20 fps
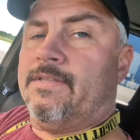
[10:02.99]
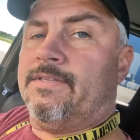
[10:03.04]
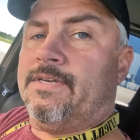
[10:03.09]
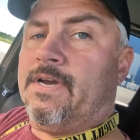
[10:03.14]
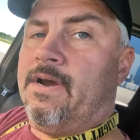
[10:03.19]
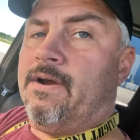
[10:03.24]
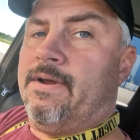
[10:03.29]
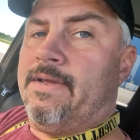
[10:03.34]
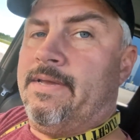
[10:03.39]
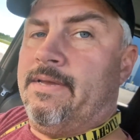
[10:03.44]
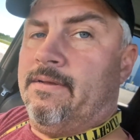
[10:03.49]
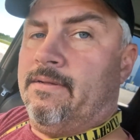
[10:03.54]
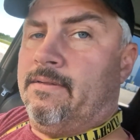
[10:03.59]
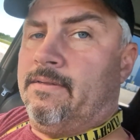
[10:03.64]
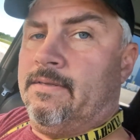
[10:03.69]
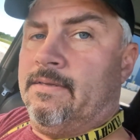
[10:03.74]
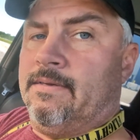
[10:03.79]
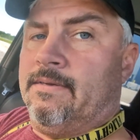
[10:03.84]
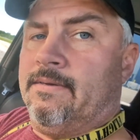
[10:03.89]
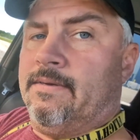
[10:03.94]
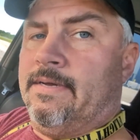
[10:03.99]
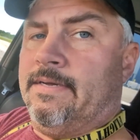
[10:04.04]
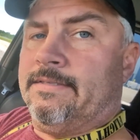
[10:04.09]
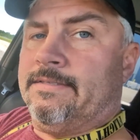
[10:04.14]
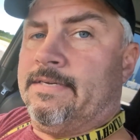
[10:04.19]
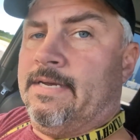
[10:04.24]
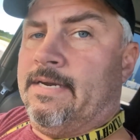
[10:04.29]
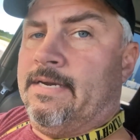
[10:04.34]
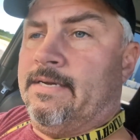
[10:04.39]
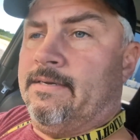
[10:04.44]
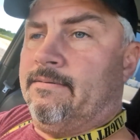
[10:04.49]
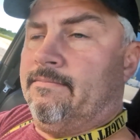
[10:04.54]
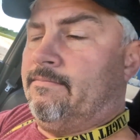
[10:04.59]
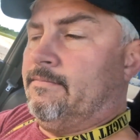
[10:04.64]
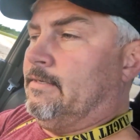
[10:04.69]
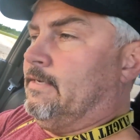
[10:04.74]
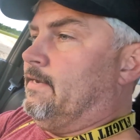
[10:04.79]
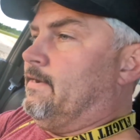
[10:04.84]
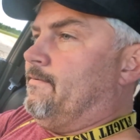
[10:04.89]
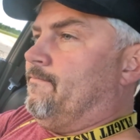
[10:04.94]
Tar Heel antenna,
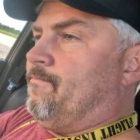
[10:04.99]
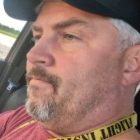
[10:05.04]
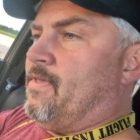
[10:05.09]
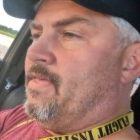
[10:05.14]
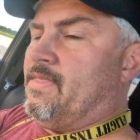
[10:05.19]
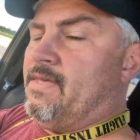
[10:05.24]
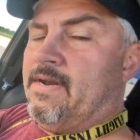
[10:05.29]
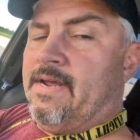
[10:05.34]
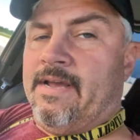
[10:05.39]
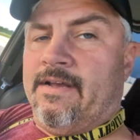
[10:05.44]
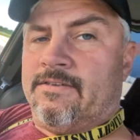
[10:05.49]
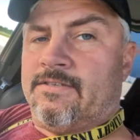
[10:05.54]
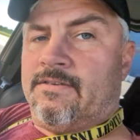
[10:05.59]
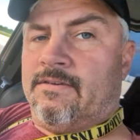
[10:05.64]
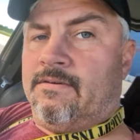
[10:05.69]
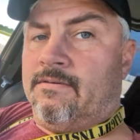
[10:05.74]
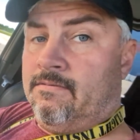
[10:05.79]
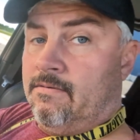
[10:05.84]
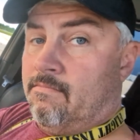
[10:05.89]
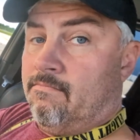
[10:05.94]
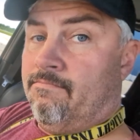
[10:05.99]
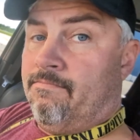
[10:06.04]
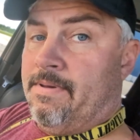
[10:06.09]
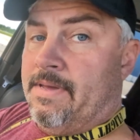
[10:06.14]
and then I also